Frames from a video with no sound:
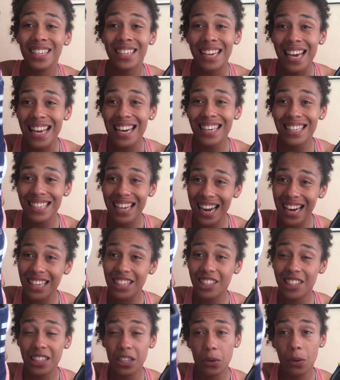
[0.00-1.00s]
again is
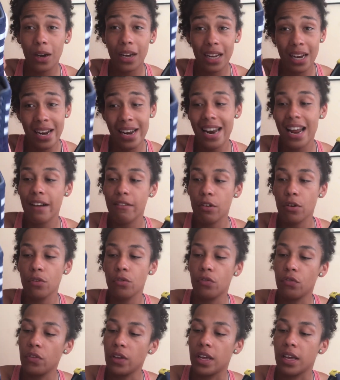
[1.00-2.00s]
actually quite a narrow
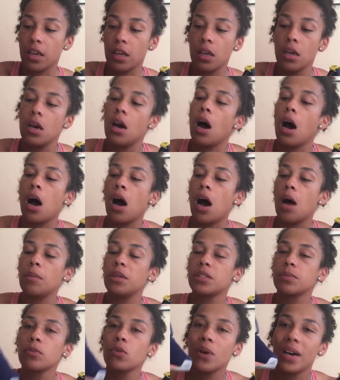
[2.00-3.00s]
fit.
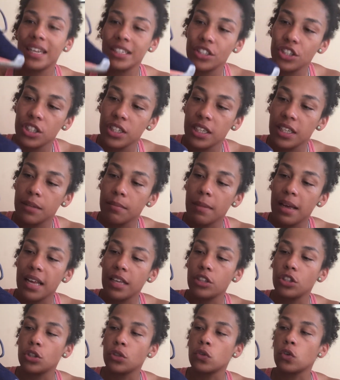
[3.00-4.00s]
It's more engineered
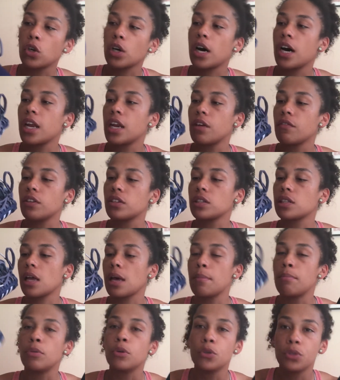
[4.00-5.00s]
mesh. You've got kind of a
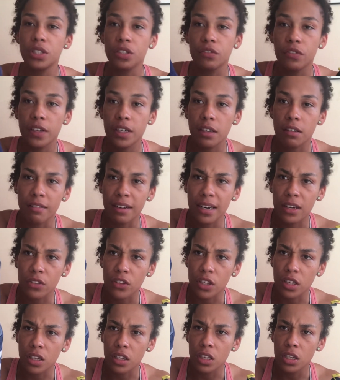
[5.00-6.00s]
slight booty fit
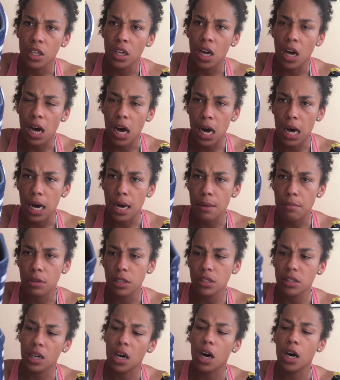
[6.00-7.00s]
around
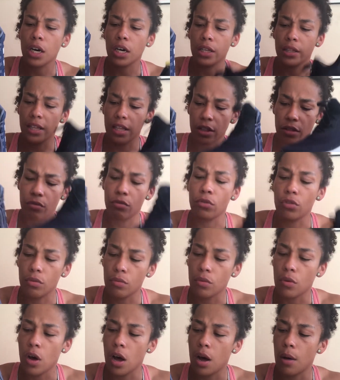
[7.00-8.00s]
the tongue and then through
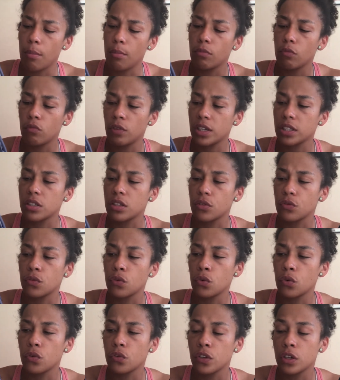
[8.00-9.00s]
the rest of the
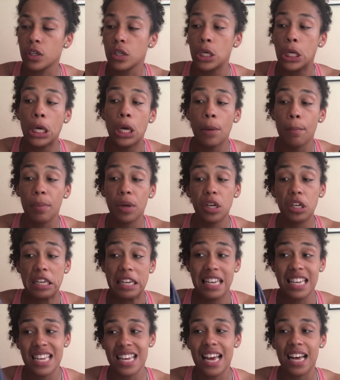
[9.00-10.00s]
forefoot. But
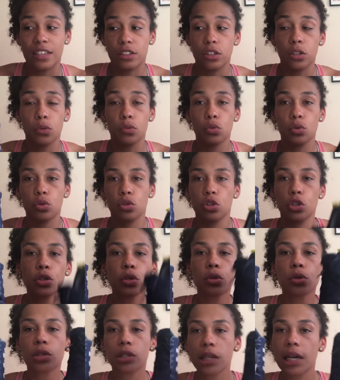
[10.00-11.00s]
yeah, so
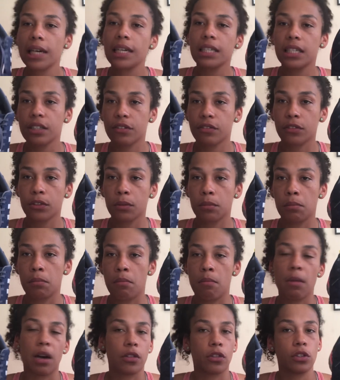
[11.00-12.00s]
two slightly different
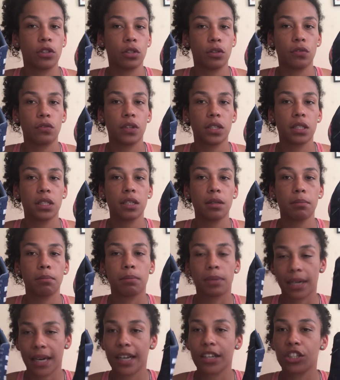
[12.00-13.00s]
methods of fitting,
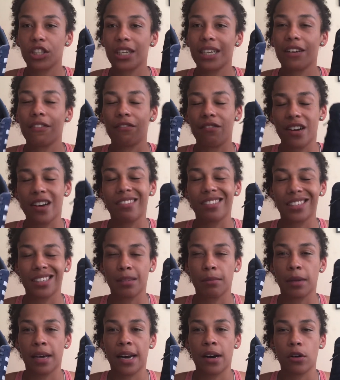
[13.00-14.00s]
but actually a very
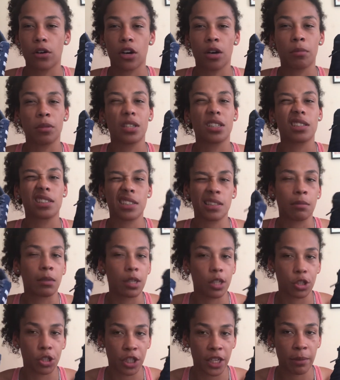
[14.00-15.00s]
similar outcome, and a
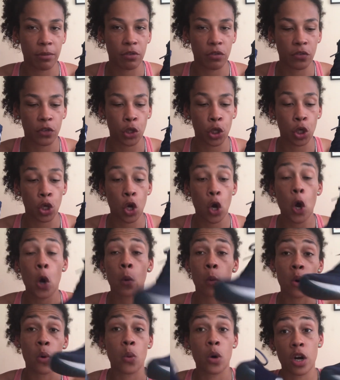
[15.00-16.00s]
similar shaped foot
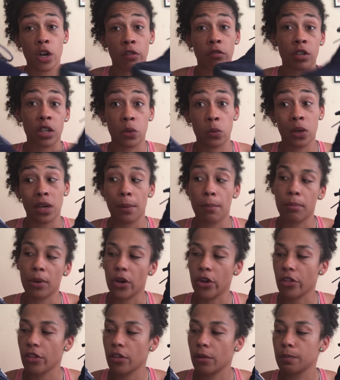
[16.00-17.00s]
will work really well in
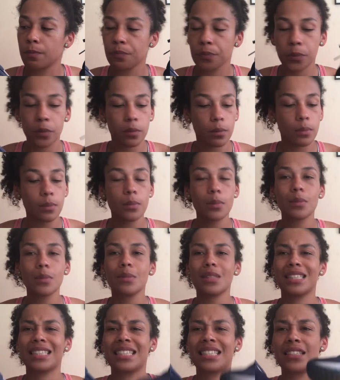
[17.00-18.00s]
both.
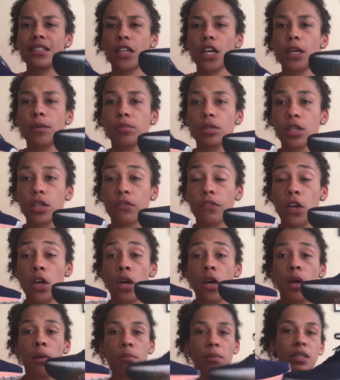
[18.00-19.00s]
In terms of
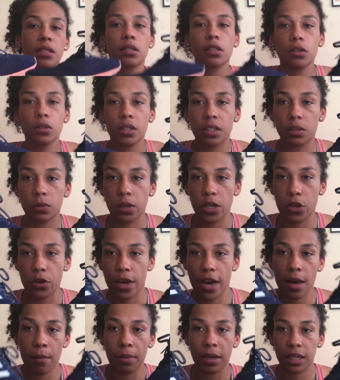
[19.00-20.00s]
midsole, this is where you
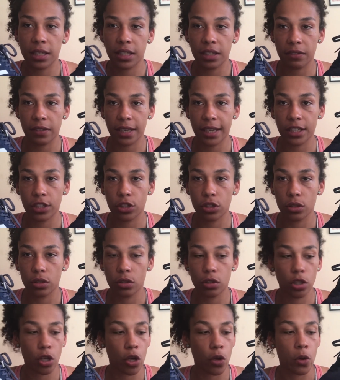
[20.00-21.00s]
get a bit of deviation.
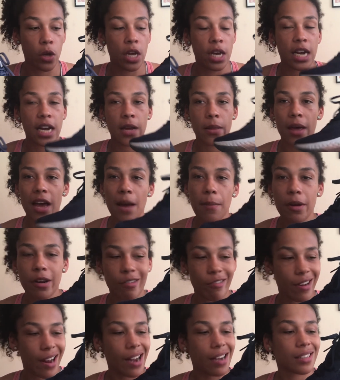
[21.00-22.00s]
So in the
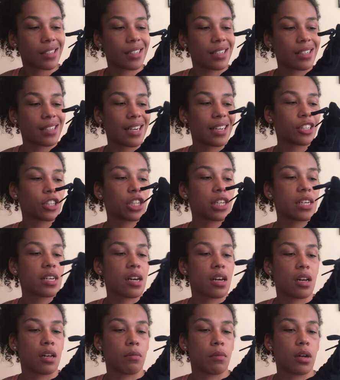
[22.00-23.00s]
Epic React, it's actually
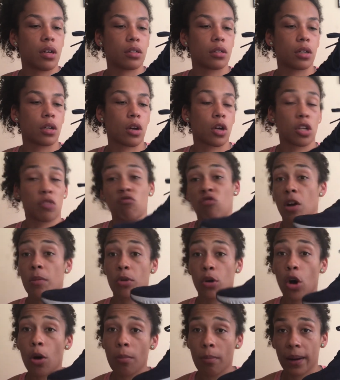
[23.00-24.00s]
a
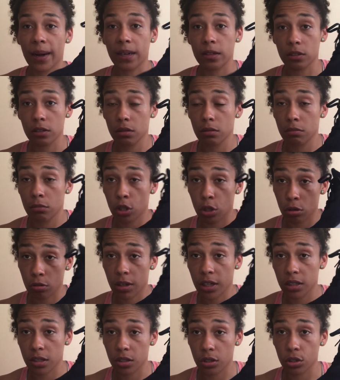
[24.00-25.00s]
rubber compound that
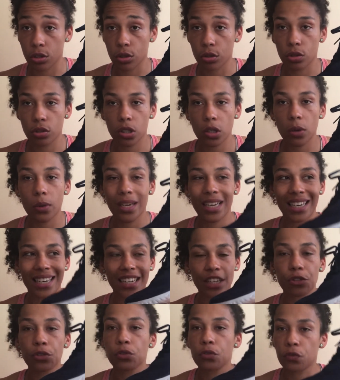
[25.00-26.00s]
creates this shoe. So
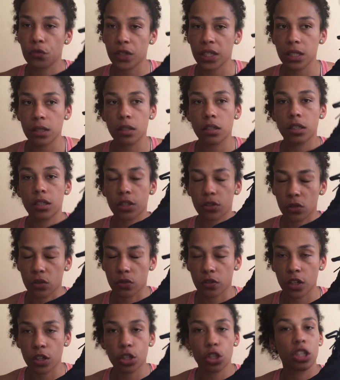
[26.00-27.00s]
initial feel and initial
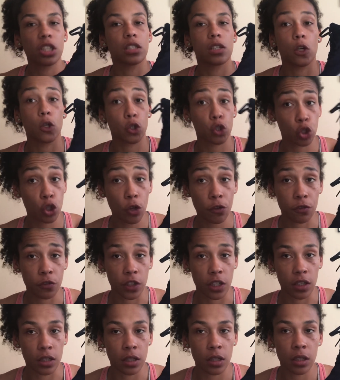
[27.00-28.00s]
function is a lot
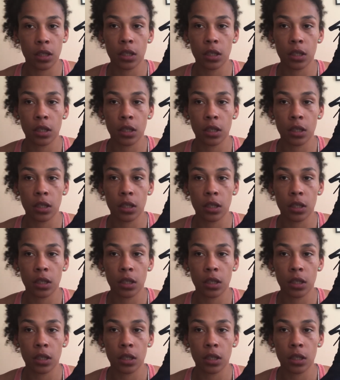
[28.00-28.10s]
softer.